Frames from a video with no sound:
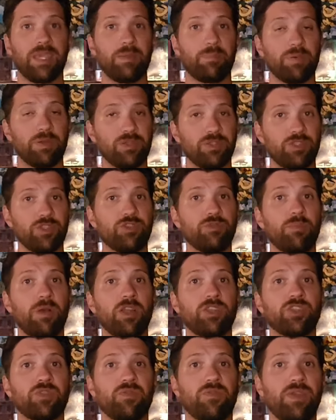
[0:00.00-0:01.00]
he put too
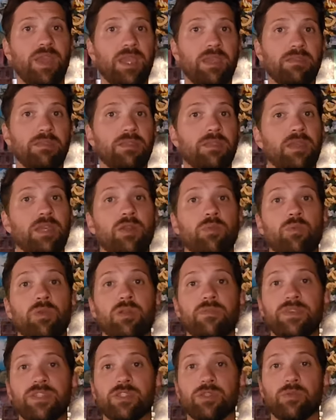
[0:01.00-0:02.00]
much faith in one
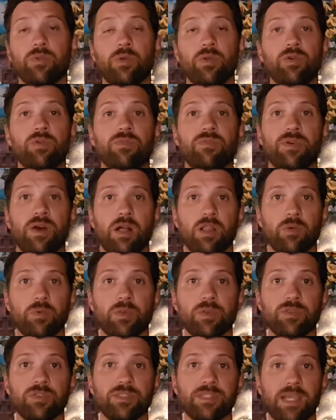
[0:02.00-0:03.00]
of his loyal
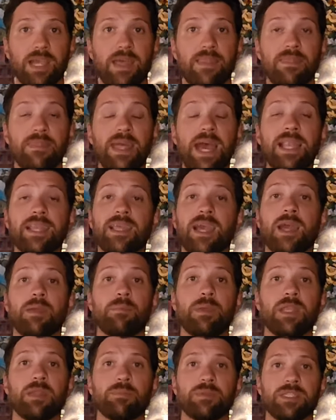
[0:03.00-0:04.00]
followers, and that guy
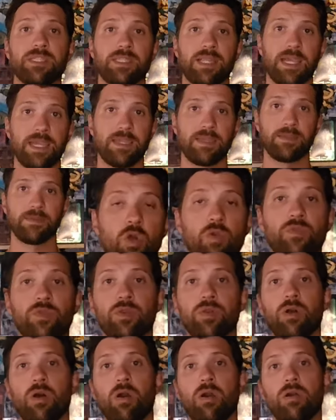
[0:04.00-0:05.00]
made a mistake.
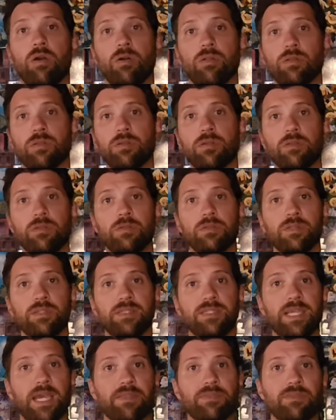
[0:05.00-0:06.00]
Overall,
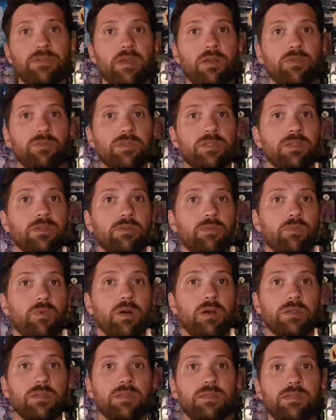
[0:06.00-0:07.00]
Death Note
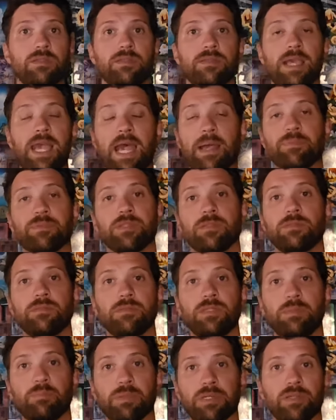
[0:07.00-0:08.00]
was
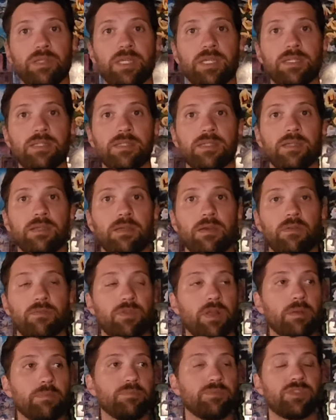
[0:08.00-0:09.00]
absolutely brilliant
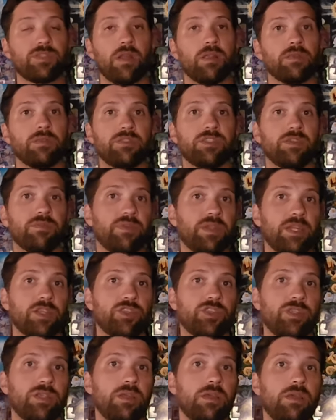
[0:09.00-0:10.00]
from start to
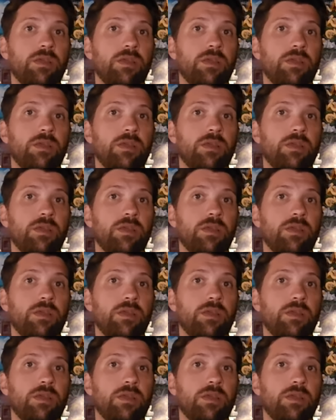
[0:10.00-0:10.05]
finish.